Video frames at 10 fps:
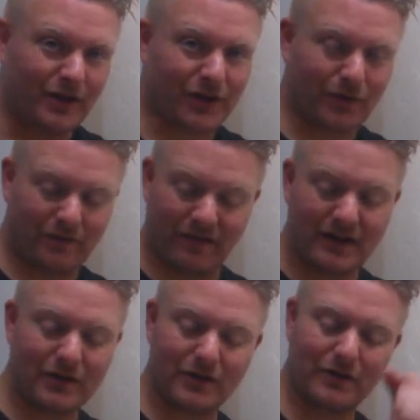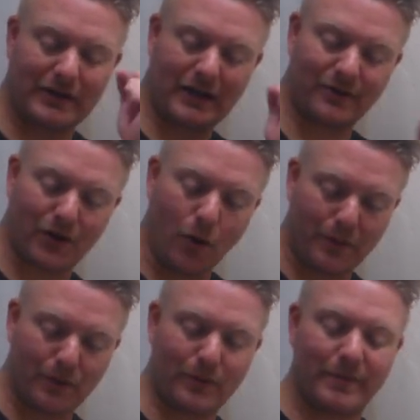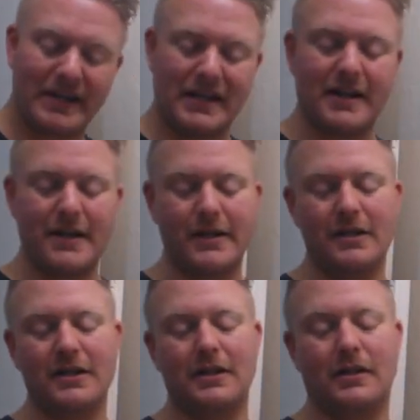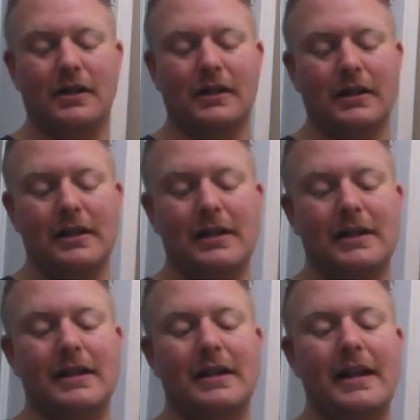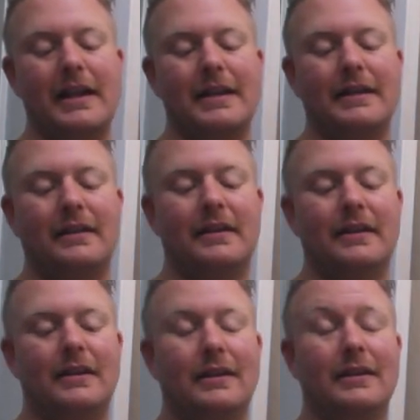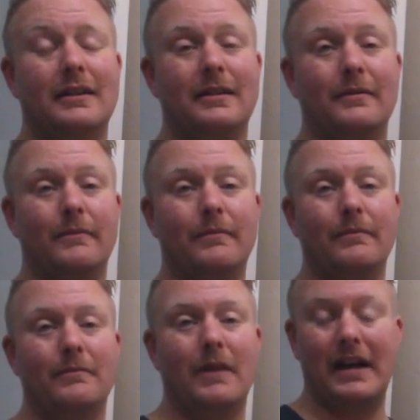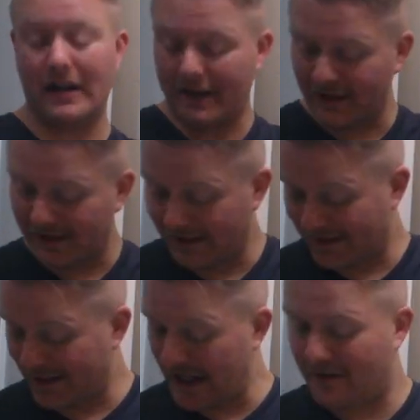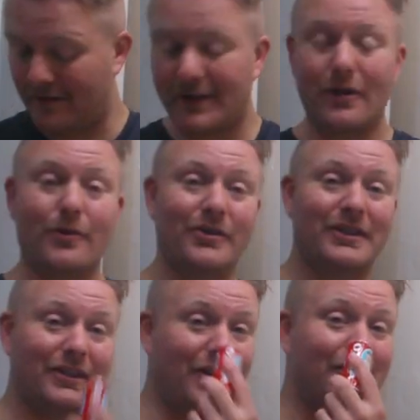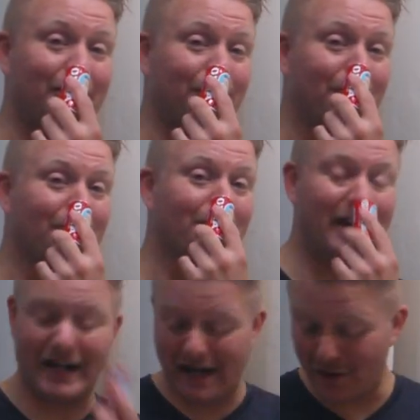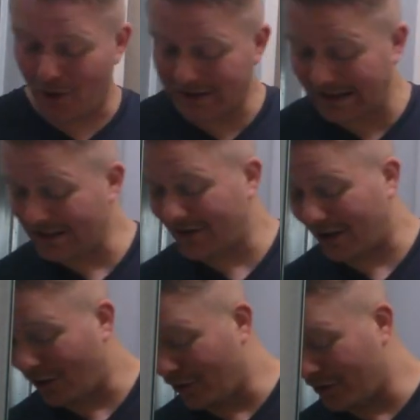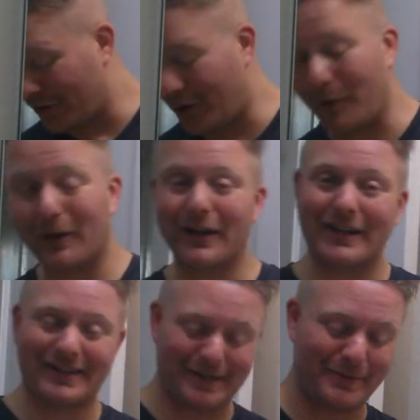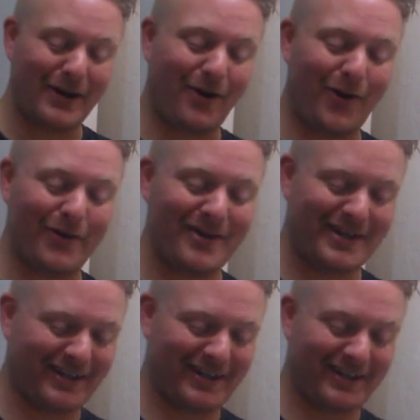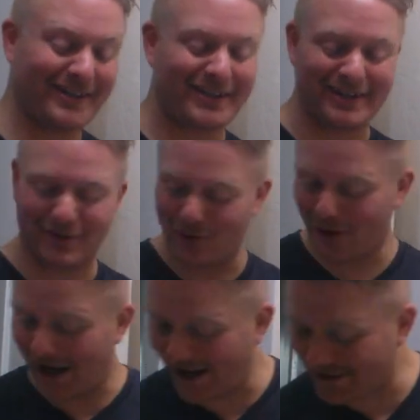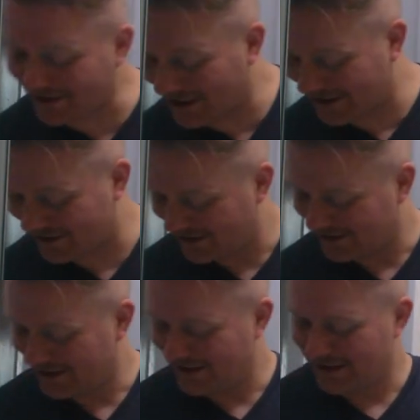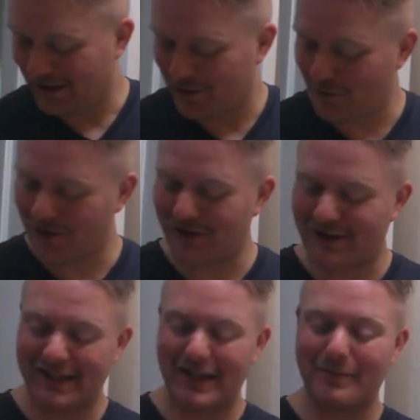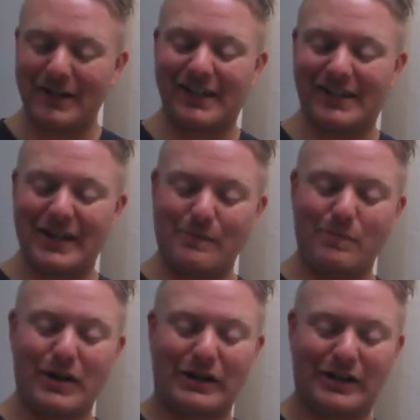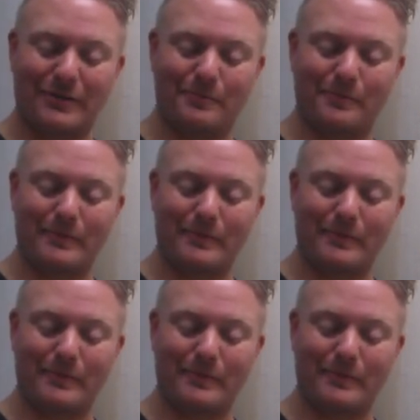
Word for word: a certain vendor that I was hoping would be here. And, um, I got this instead. So this is awesome. And I had no idea that you were going to send me all this. This is cool. I thought you were just sending me steampunk.